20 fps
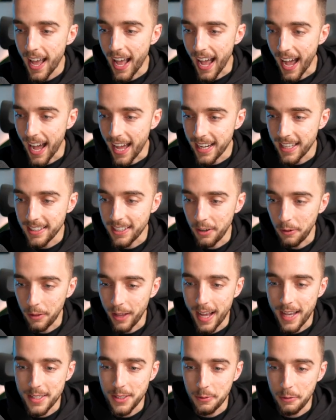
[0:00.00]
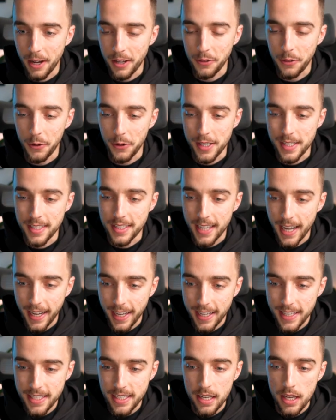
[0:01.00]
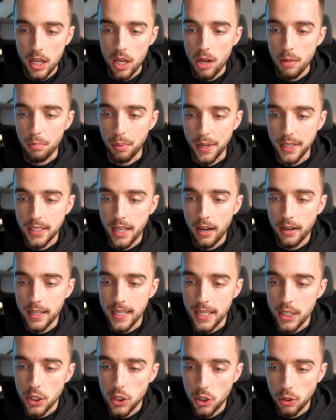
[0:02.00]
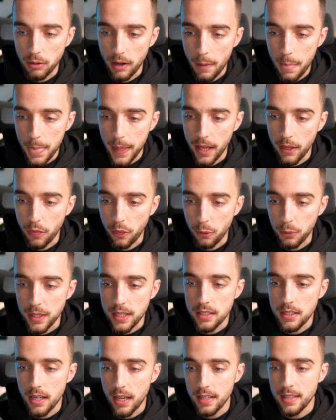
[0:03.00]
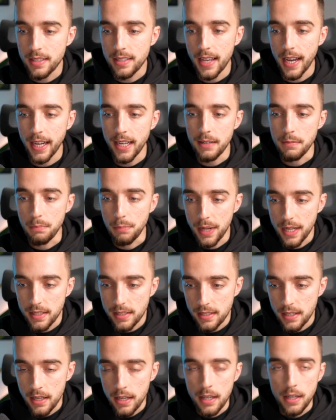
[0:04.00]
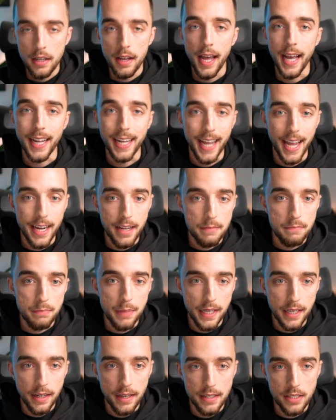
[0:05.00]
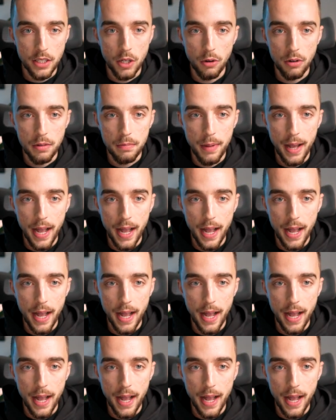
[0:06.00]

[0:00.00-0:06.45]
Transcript: ad that'll last around 30 seconds. Break down each script in three 10 second bits Again, because going